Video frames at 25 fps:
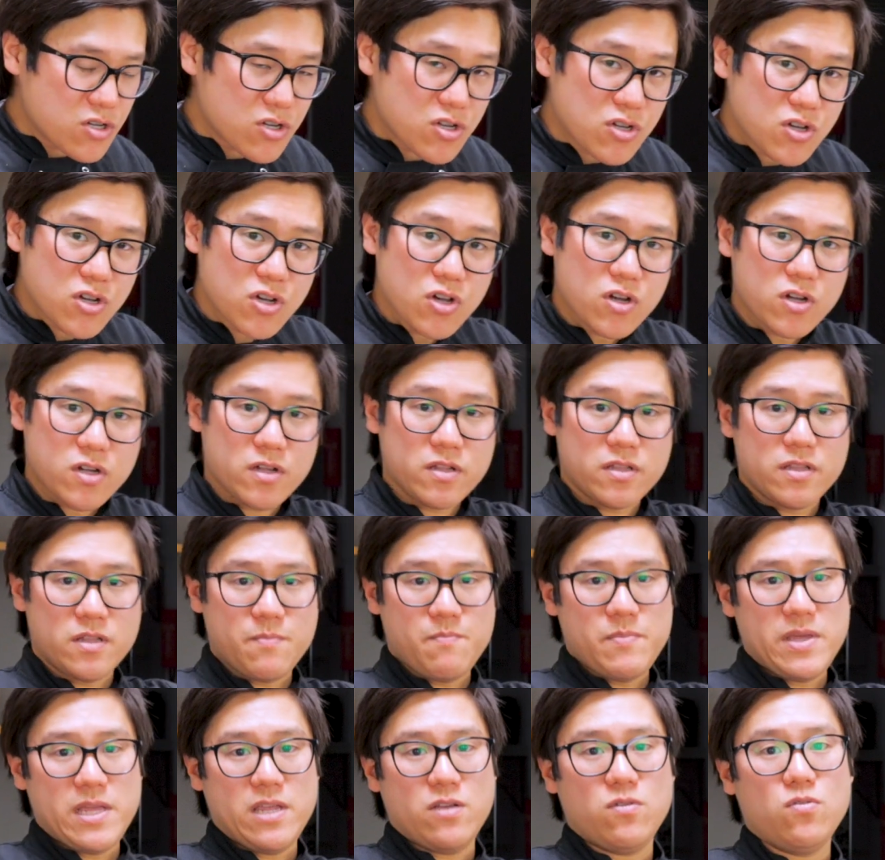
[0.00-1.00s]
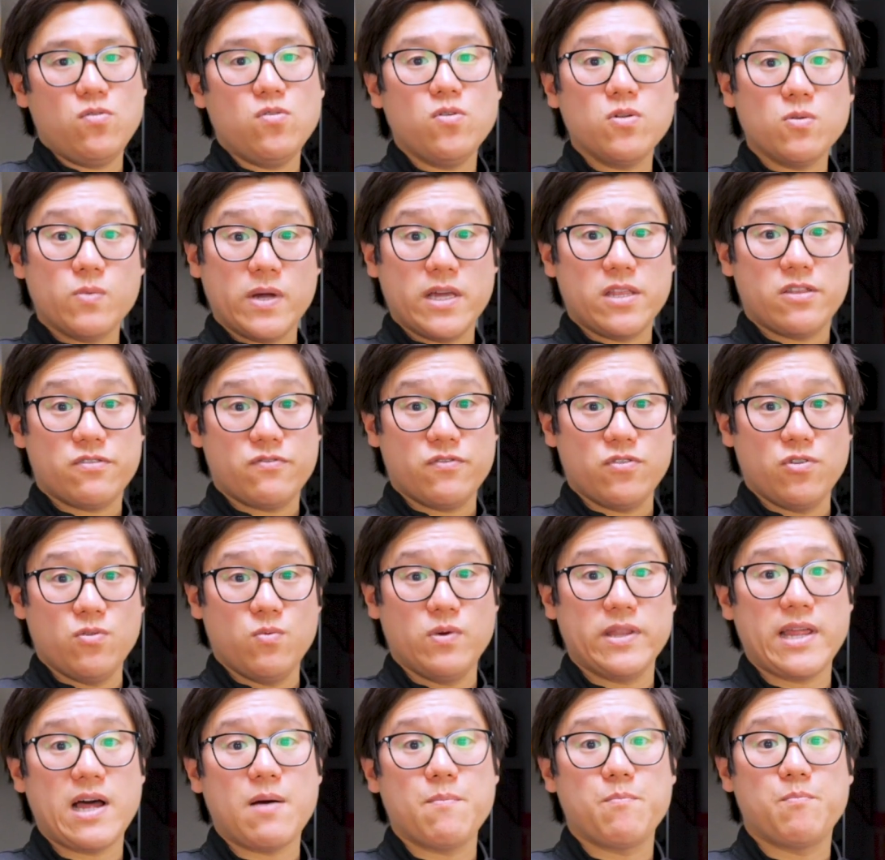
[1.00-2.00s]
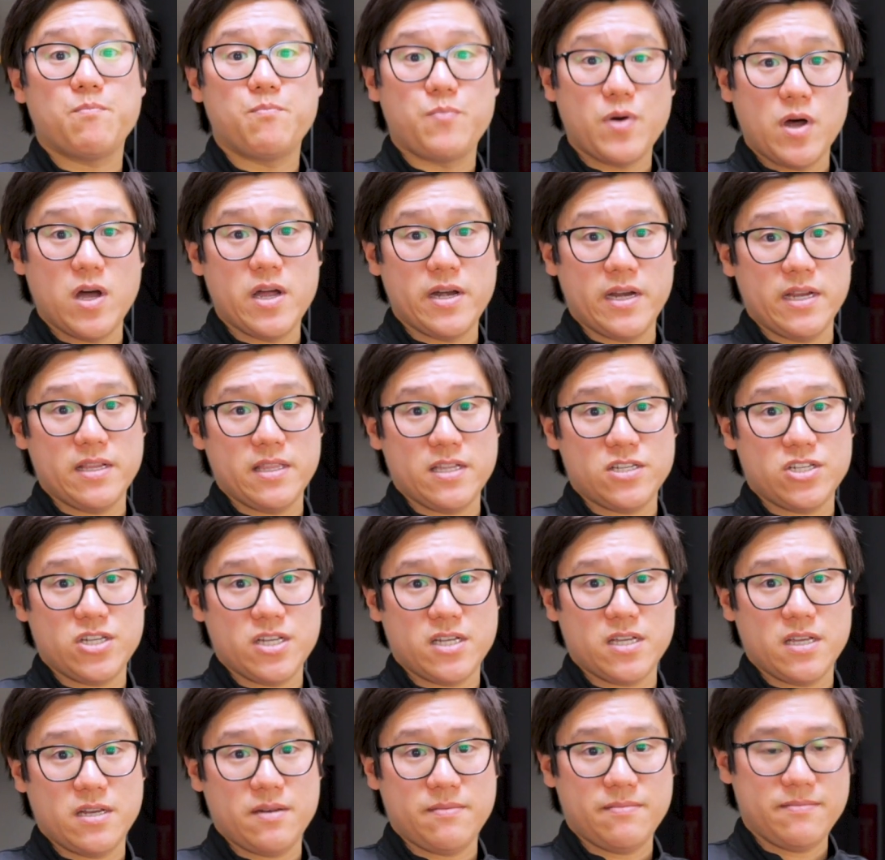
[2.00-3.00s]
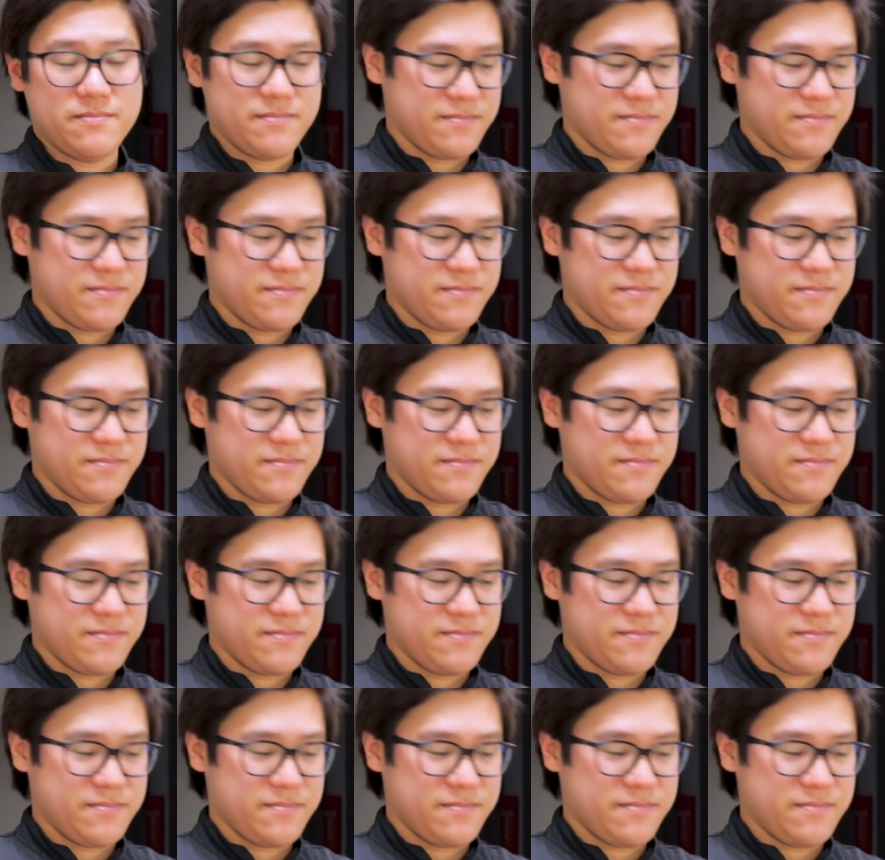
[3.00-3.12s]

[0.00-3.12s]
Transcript: cook the meat all the way through without burning the chicken.